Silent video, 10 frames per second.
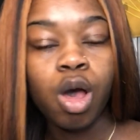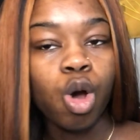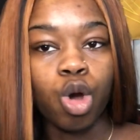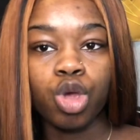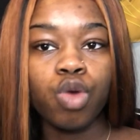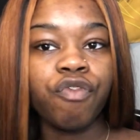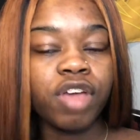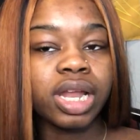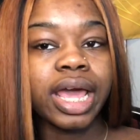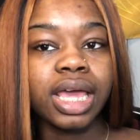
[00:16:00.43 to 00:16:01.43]
or you
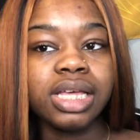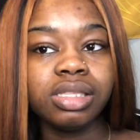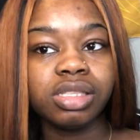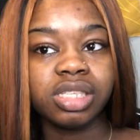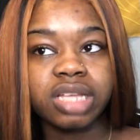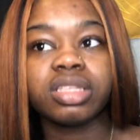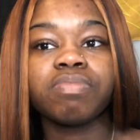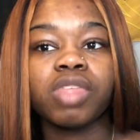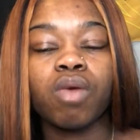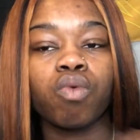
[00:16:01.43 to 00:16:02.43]
feel like he said
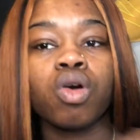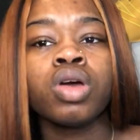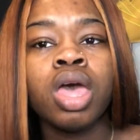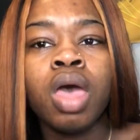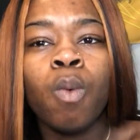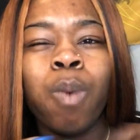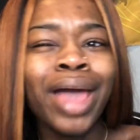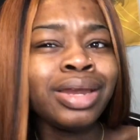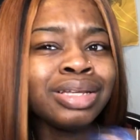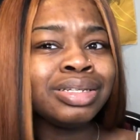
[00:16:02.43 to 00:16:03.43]
something wrong, why
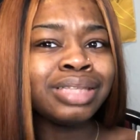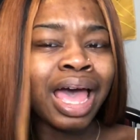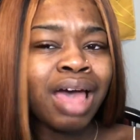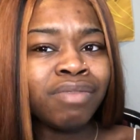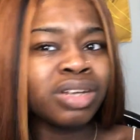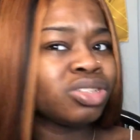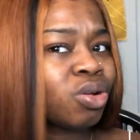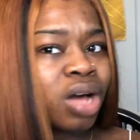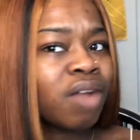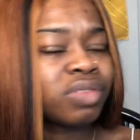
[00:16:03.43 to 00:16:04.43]
not just have an adult
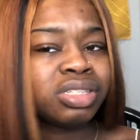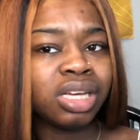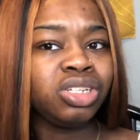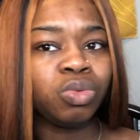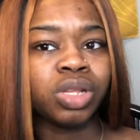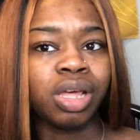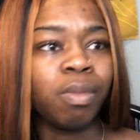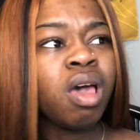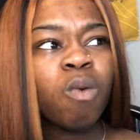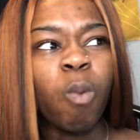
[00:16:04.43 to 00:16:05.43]
conversation with him?
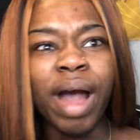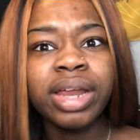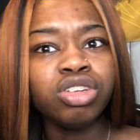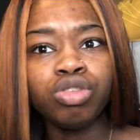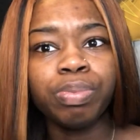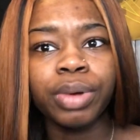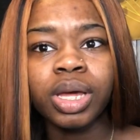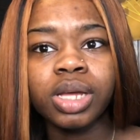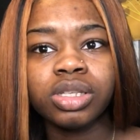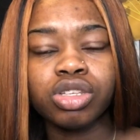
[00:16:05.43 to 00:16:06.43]
Why did you bring
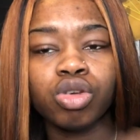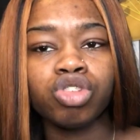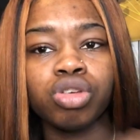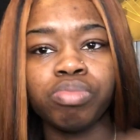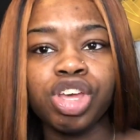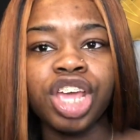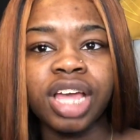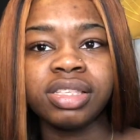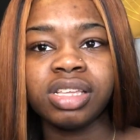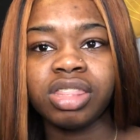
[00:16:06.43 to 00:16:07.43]
it to social media
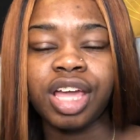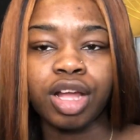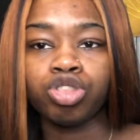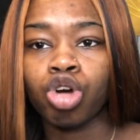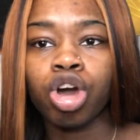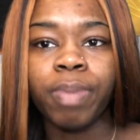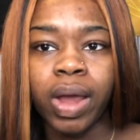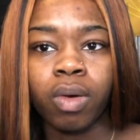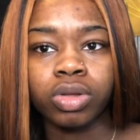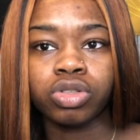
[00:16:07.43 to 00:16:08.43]
and sit there and talk about
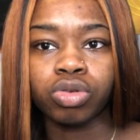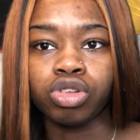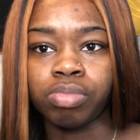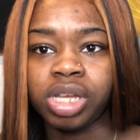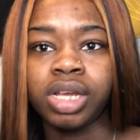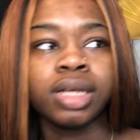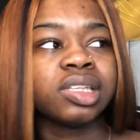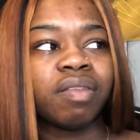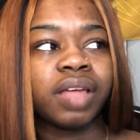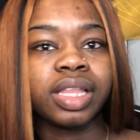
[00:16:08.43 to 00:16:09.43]
it on social media and
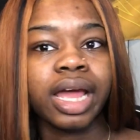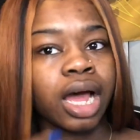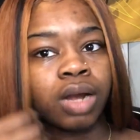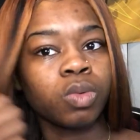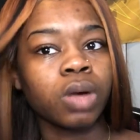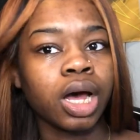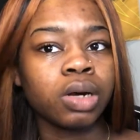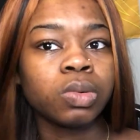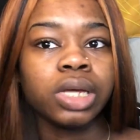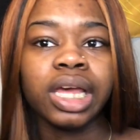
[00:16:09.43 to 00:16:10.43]
stuff like that? I
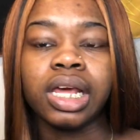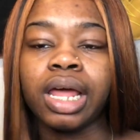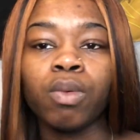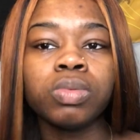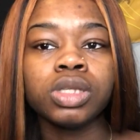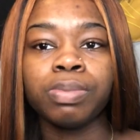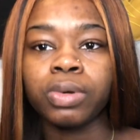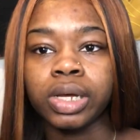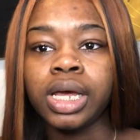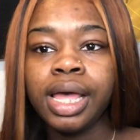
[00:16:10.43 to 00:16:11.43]
don't get it. Like, what was the
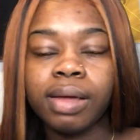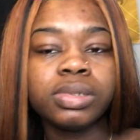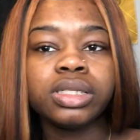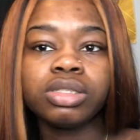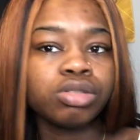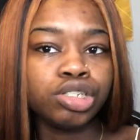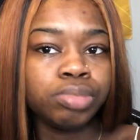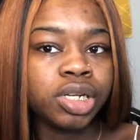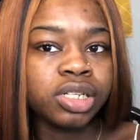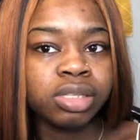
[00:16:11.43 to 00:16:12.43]
point? It wasn't social
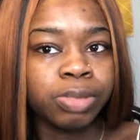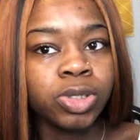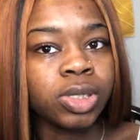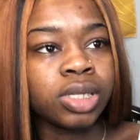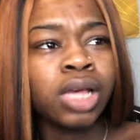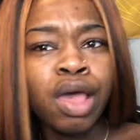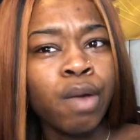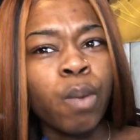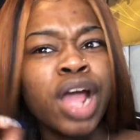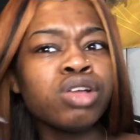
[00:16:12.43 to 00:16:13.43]
media's business.
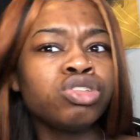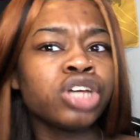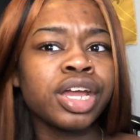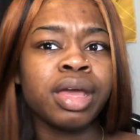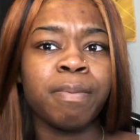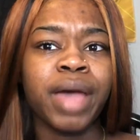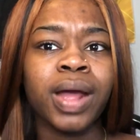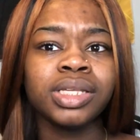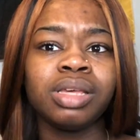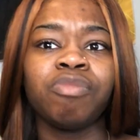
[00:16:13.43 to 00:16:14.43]
And why are you trying to
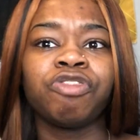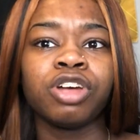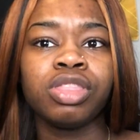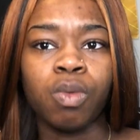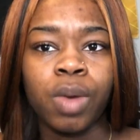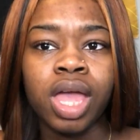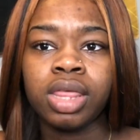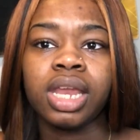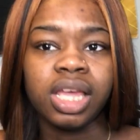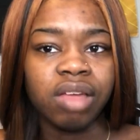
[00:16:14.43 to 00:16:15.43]
embarrass him for the way
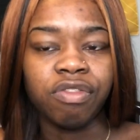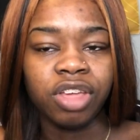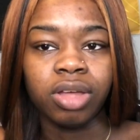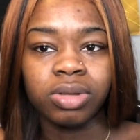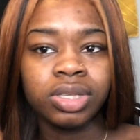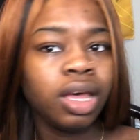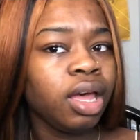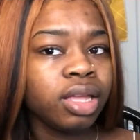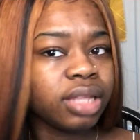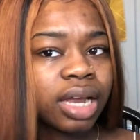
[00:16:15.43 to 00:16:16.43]
that he feels?
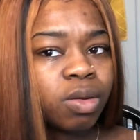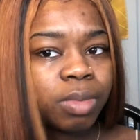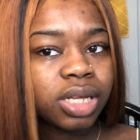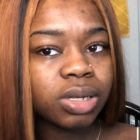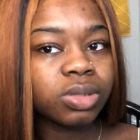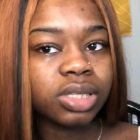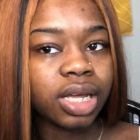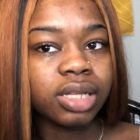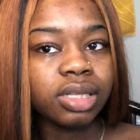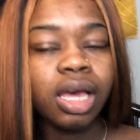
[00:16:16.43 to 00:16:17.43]
That don't make no
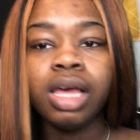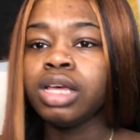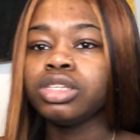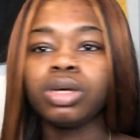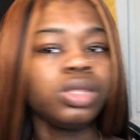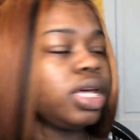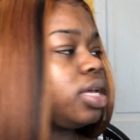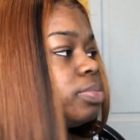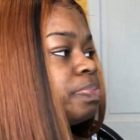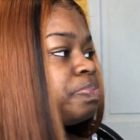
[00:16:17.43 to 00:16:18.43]
sense. So
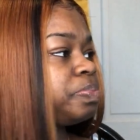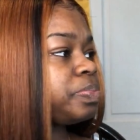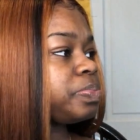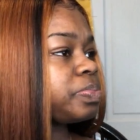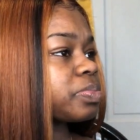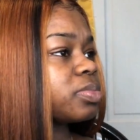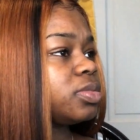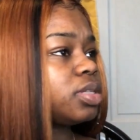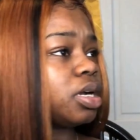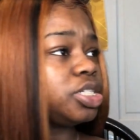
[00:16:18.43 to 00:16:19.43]
then
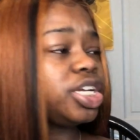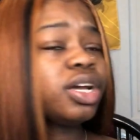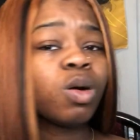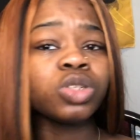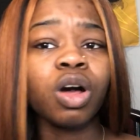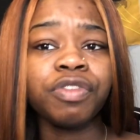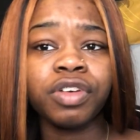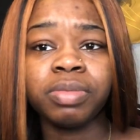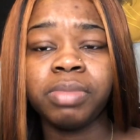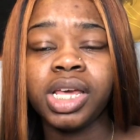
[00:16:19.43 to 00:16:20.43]
she goes off
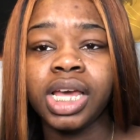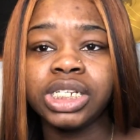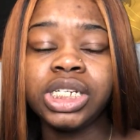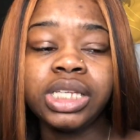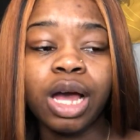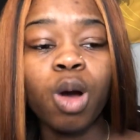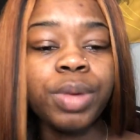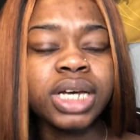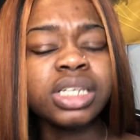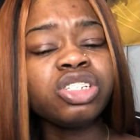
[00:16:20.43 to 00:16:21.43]
on me and she's like, oh,
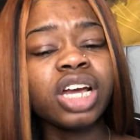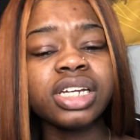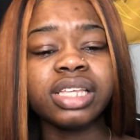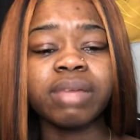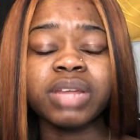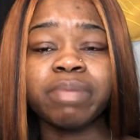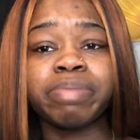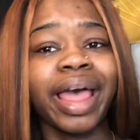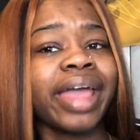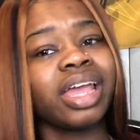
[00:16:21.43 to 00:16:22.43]
because he's trying to say I'm not
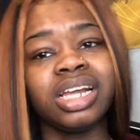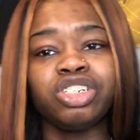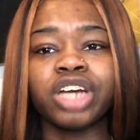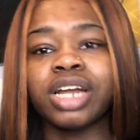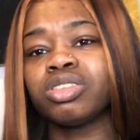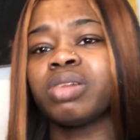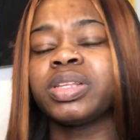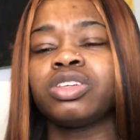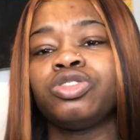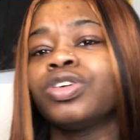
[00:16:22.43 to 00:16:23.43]
black and he's trying to talk about
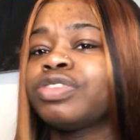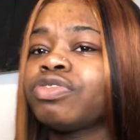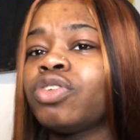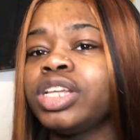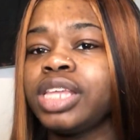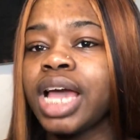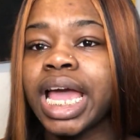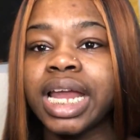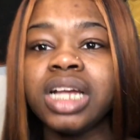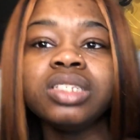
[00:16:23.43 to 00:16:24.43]
the George Floyd thing
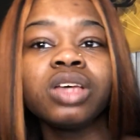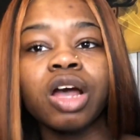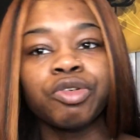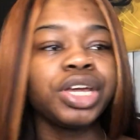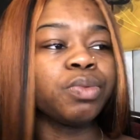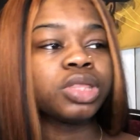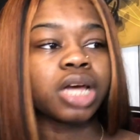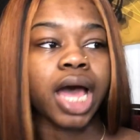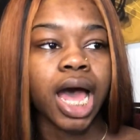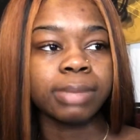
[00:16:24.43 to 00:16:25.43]
and he's agreeing with the
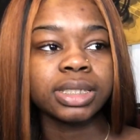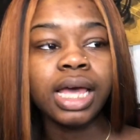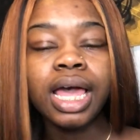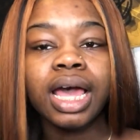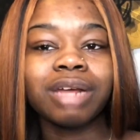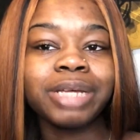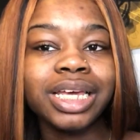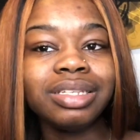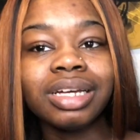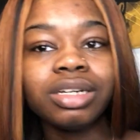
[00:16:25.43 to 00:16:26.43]
cops. And I'm like,
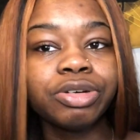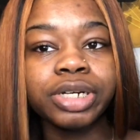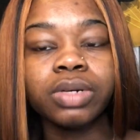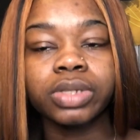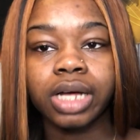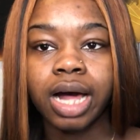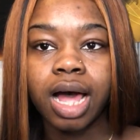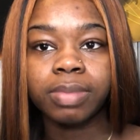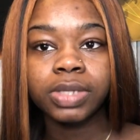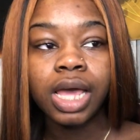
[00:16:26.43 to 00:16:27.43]
he's not agreeing with the
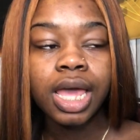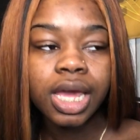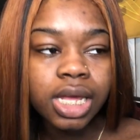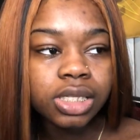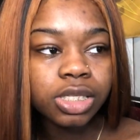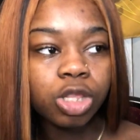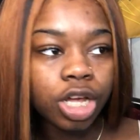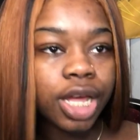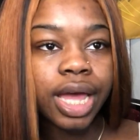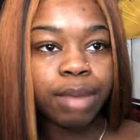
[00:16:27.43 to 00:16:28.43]
cops. He's
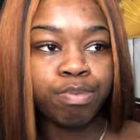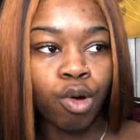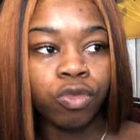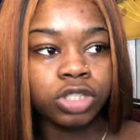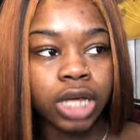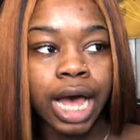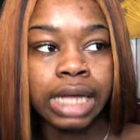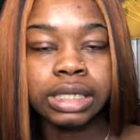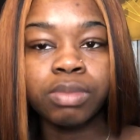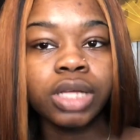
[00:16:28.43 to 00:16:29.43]
looking at both
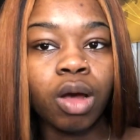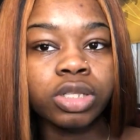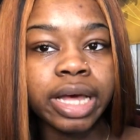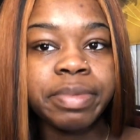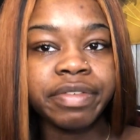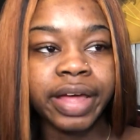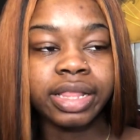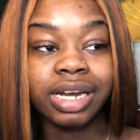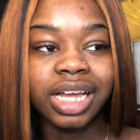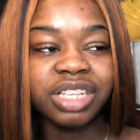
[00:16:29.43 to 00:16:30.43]
sides. I was like, on top of the fact
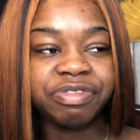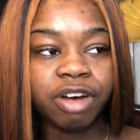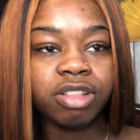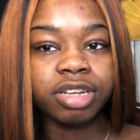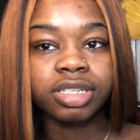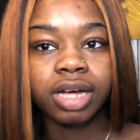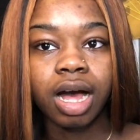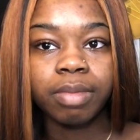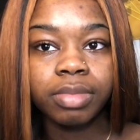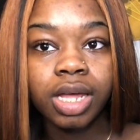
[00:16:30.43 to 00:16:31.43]
that his father is a
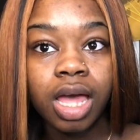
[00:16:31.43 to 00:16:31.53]
cop.